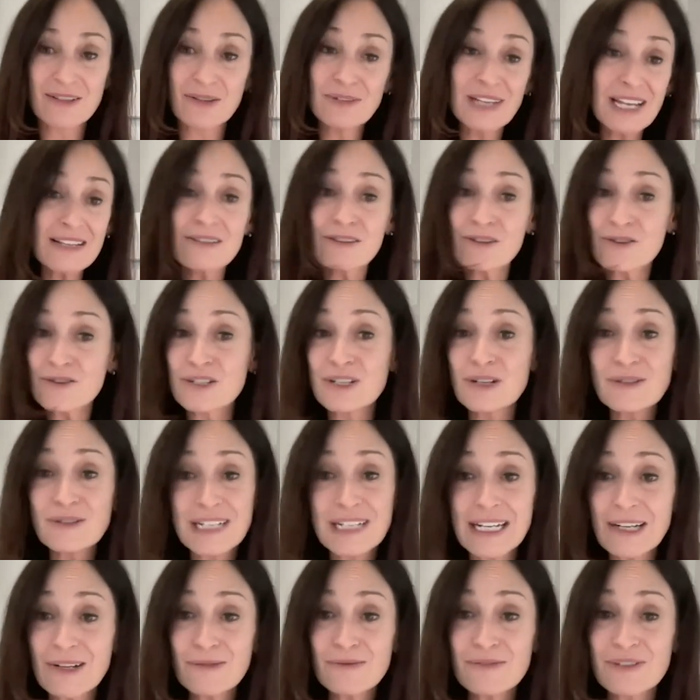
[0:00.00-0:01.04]
So yes, there's no
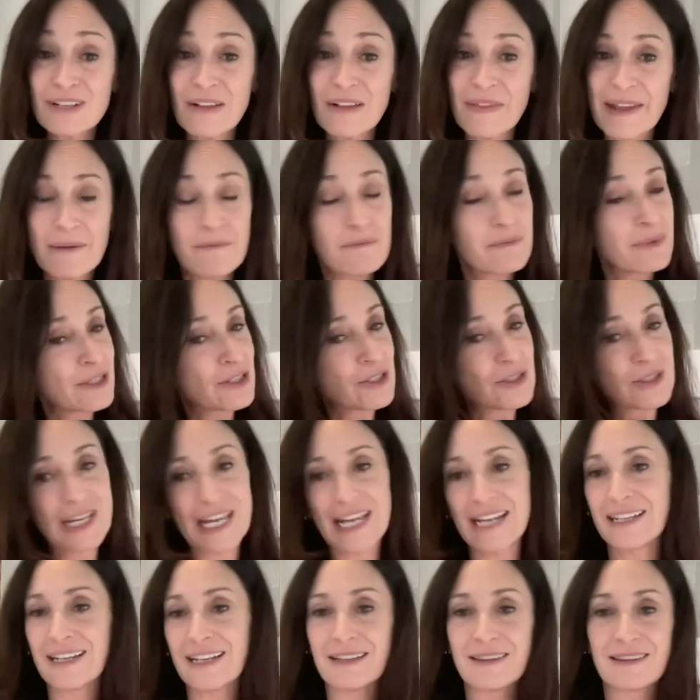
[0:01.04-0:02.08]
tariffs on them, but you
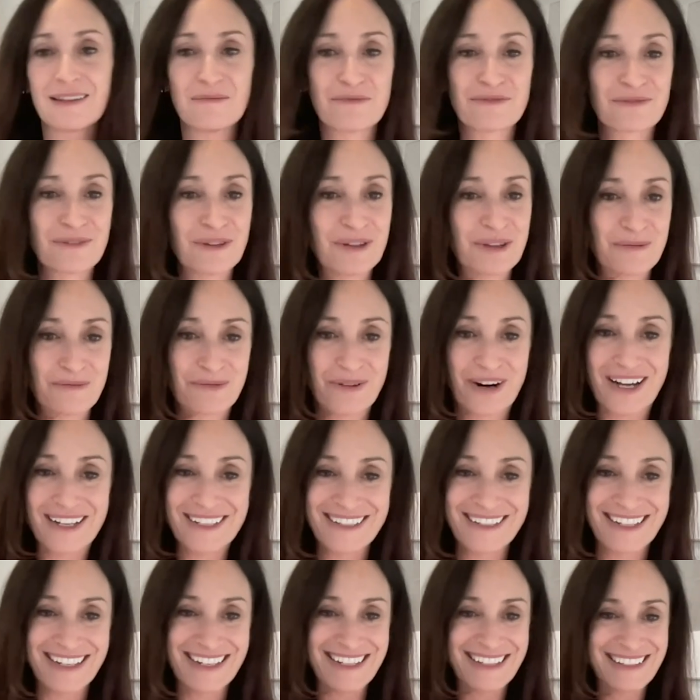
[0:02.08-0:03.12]
can't get them through the
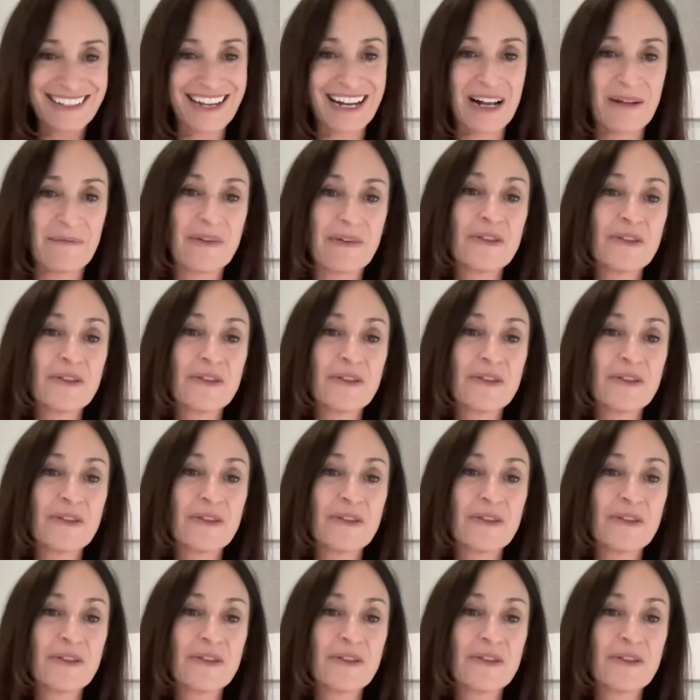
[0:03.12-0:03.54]
process um,